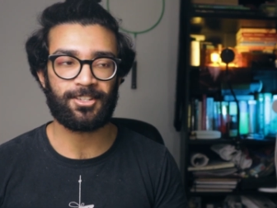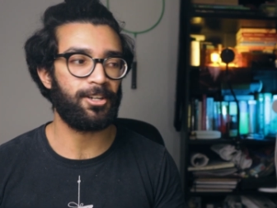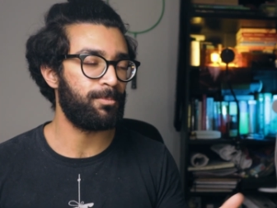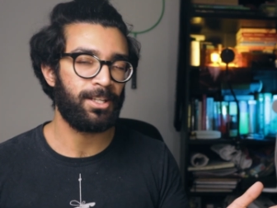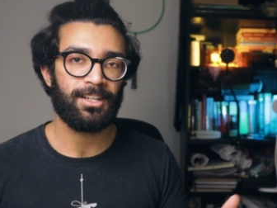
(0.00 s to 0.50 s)
So
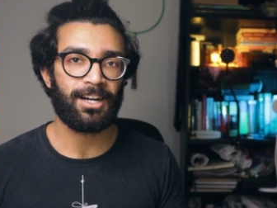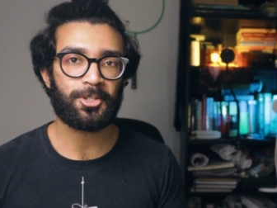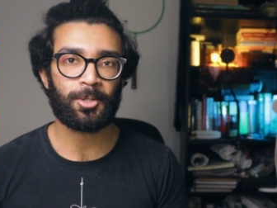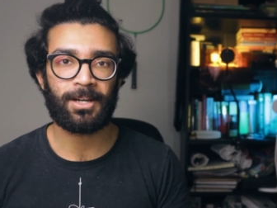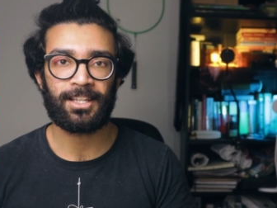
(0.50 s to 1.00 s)
I'll, I'll
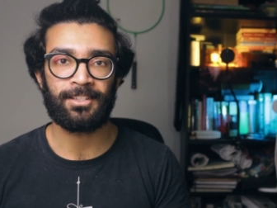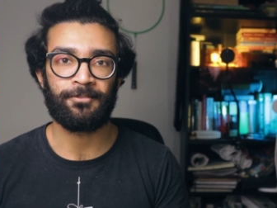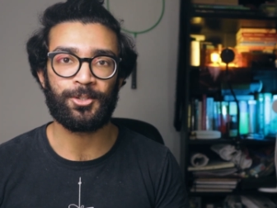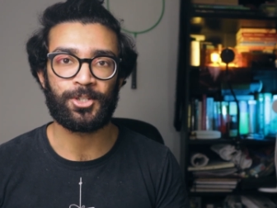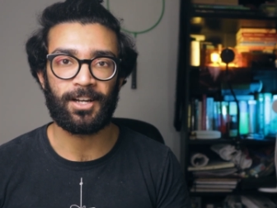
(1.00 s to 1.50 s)
talk about that in the
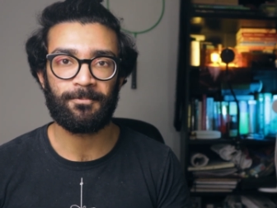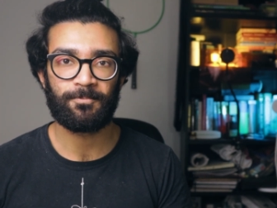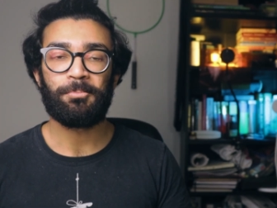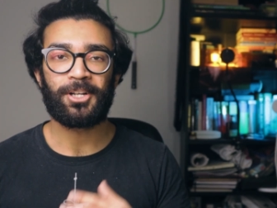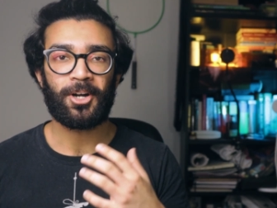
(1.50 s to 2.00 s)
future.
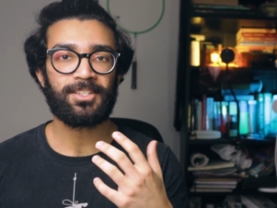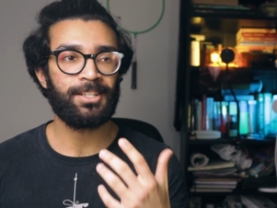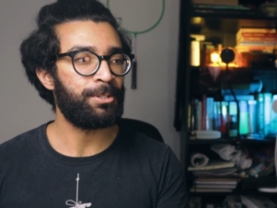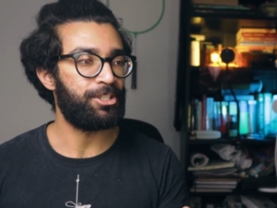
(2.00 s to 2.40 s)
But because the